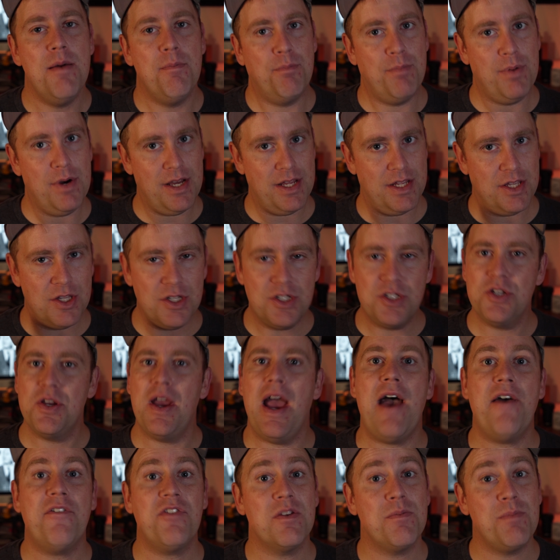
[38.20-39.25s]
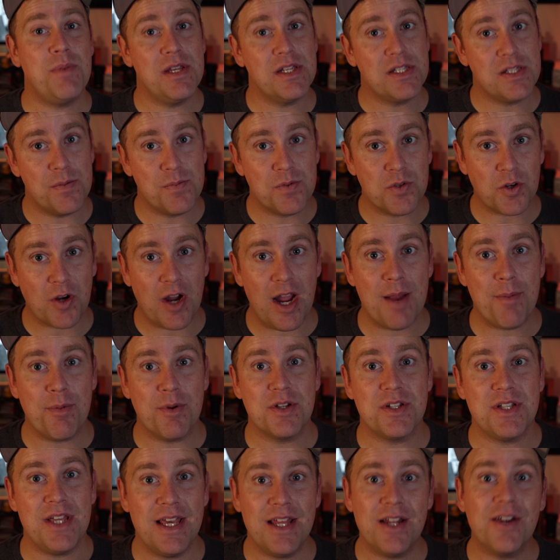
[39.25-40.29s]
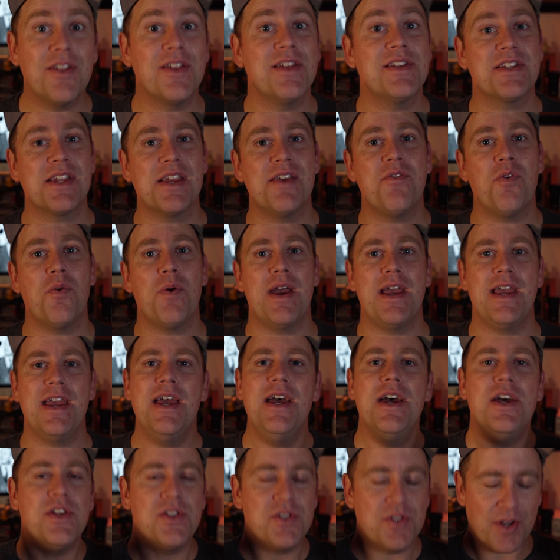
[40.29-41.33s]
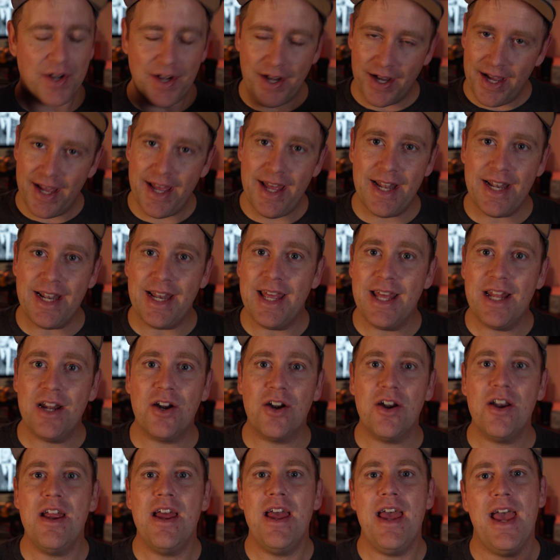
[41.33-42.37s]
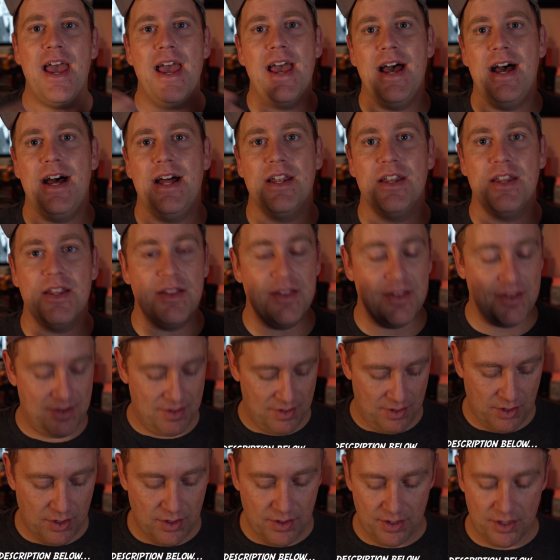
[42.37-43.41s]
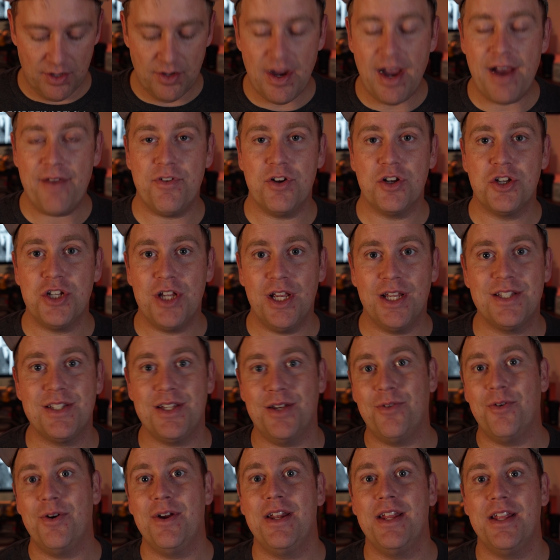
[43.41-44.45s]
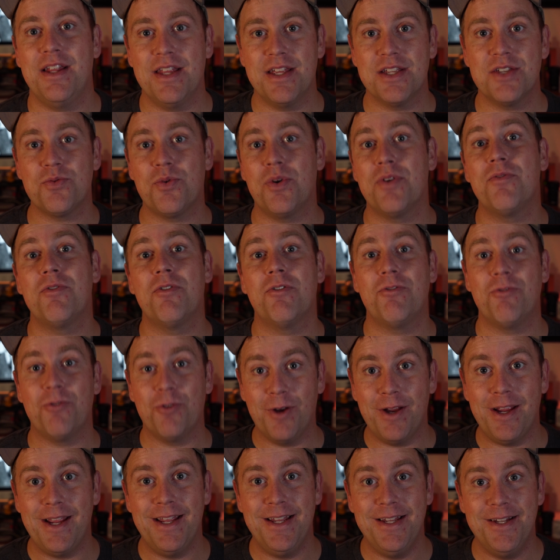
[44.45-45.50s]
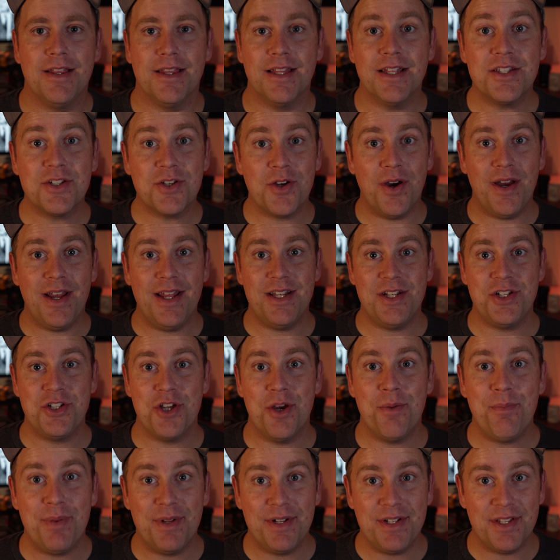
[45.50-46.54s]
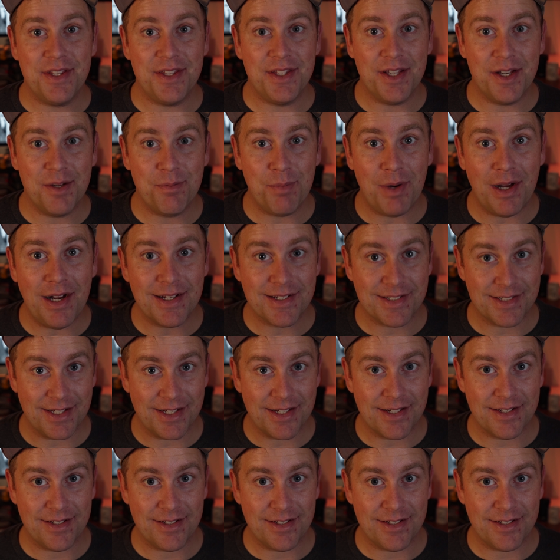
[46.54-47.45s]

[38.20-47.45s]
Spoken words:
but you do have to be a subscriber to enter this giveaway. So go ahead and enter and you'll have your chance at winning this one for free. Let's go ahead and jump into the unboxing.